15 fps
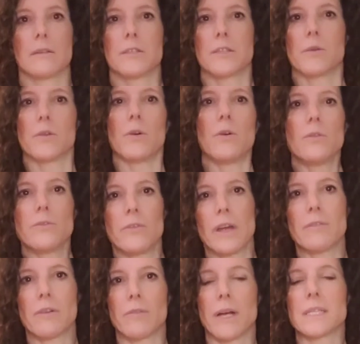So an old
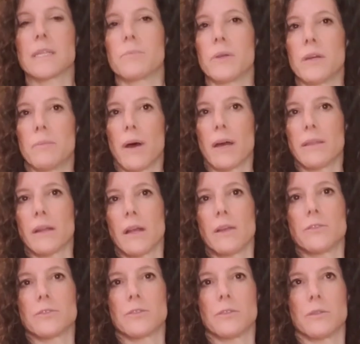favorite recipe of mine that I
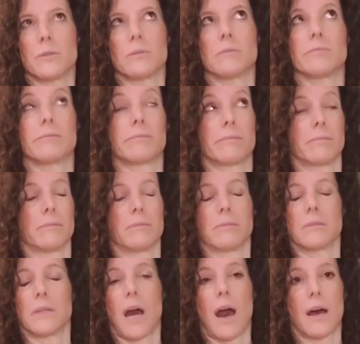used to do,
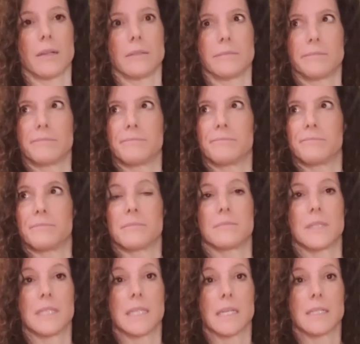God,
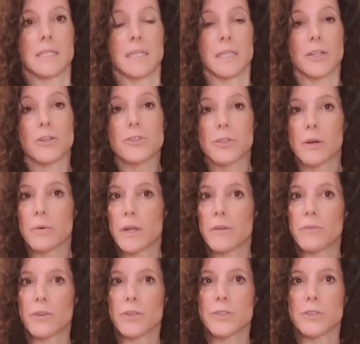16 years ago when
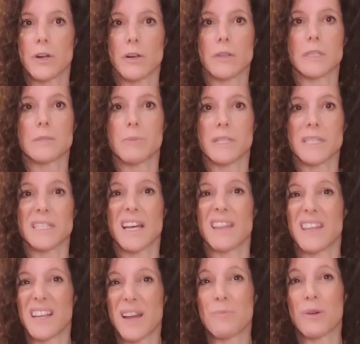I first started this business, I
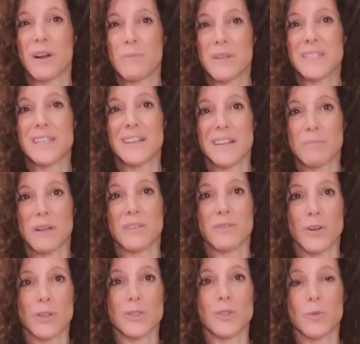think I probably did it at my
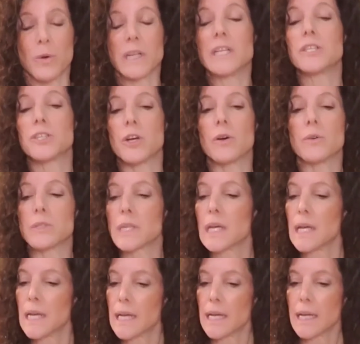first 20 shows,
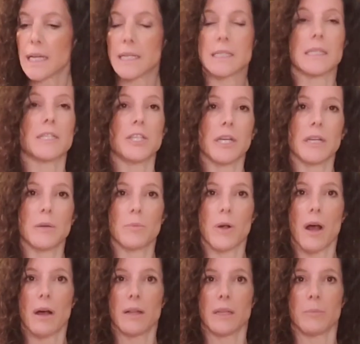is the chicken and
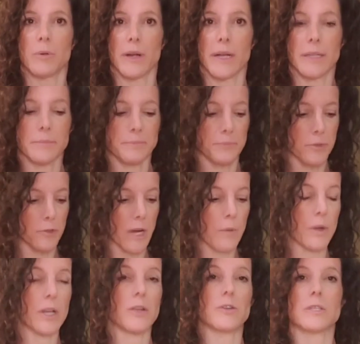broccoli braid.
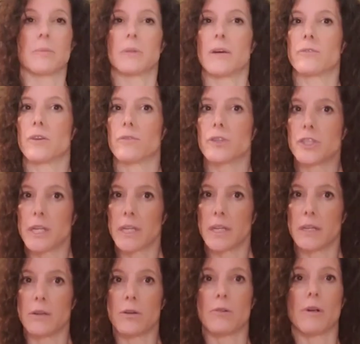Great way to use up leftover
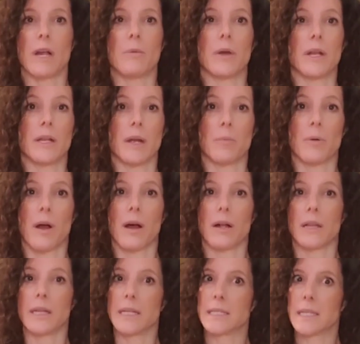chicken, great way to get
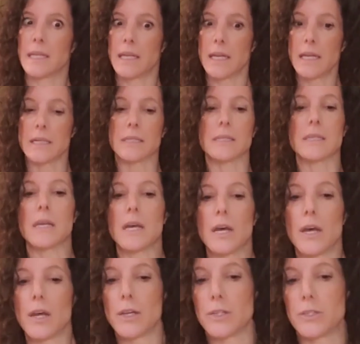broccoli into the kids.
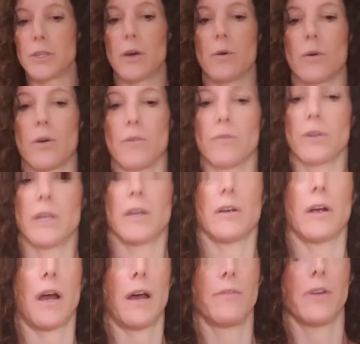So over
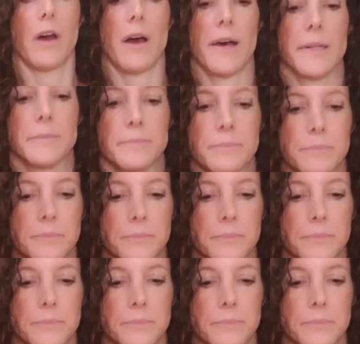here I've got